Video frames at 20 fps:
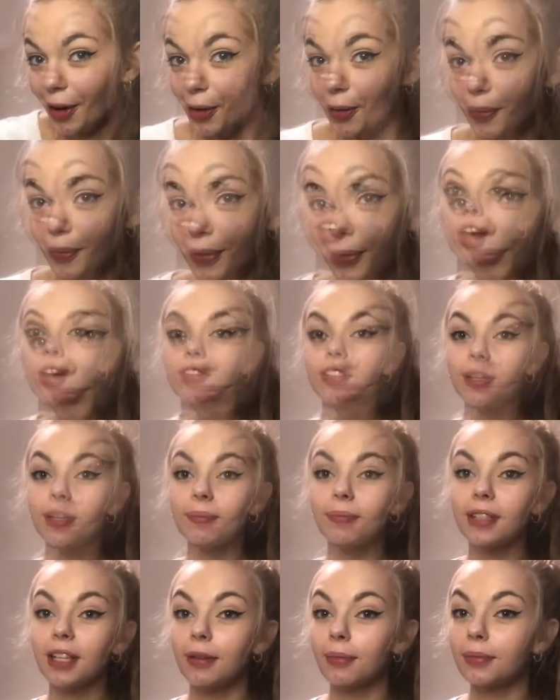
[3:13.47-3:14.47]
The next lot of
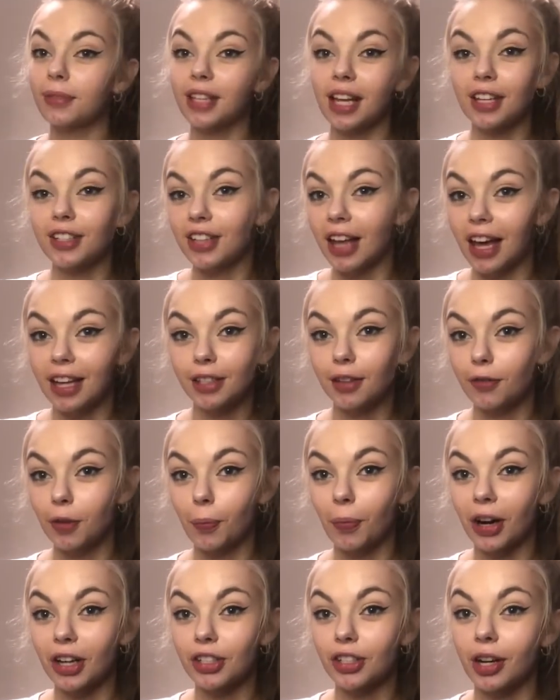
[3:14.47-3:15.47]
symptoms/signs of
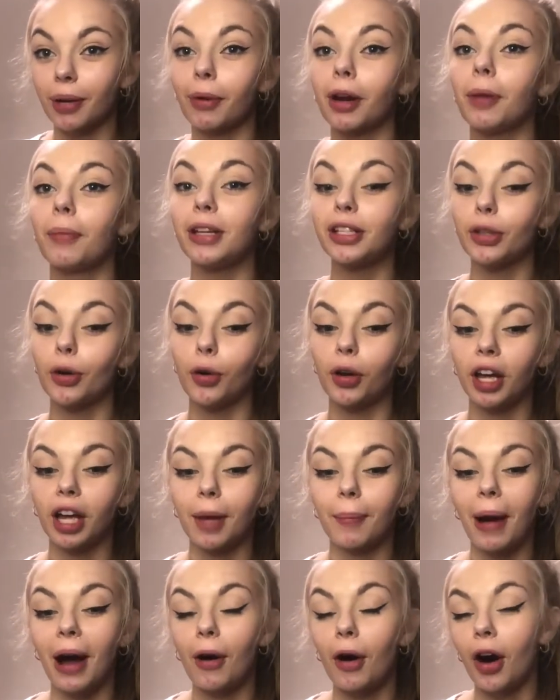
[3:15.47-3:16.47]
depression I'm going to be talking
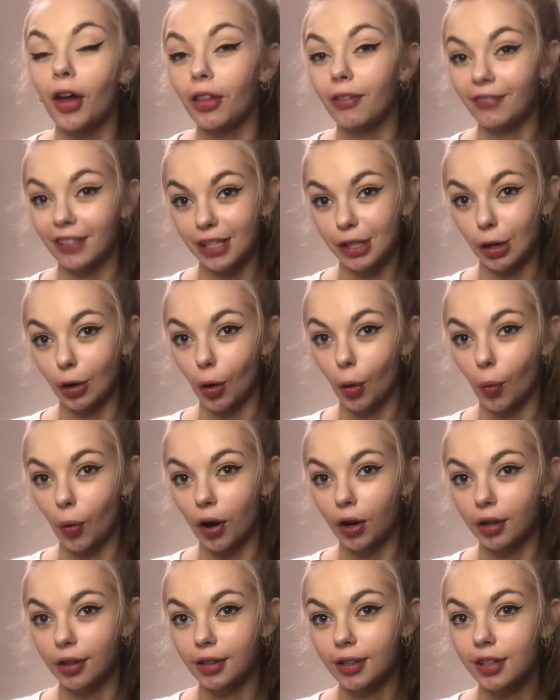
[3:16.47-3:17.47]
about are the physical
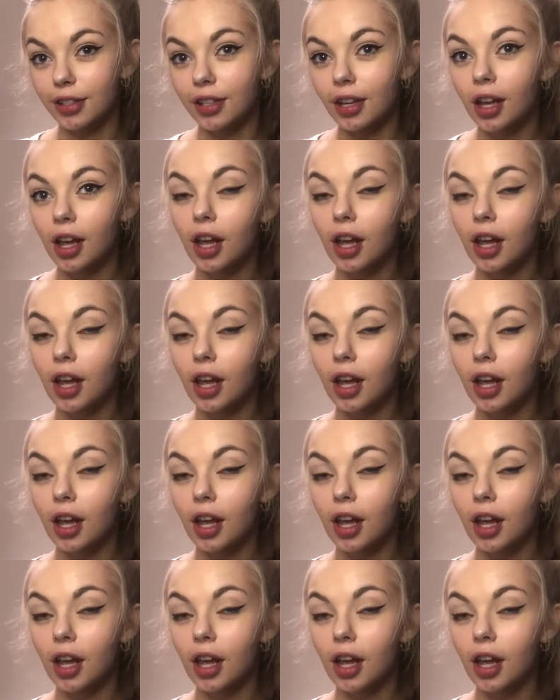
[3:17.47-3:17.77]
ones.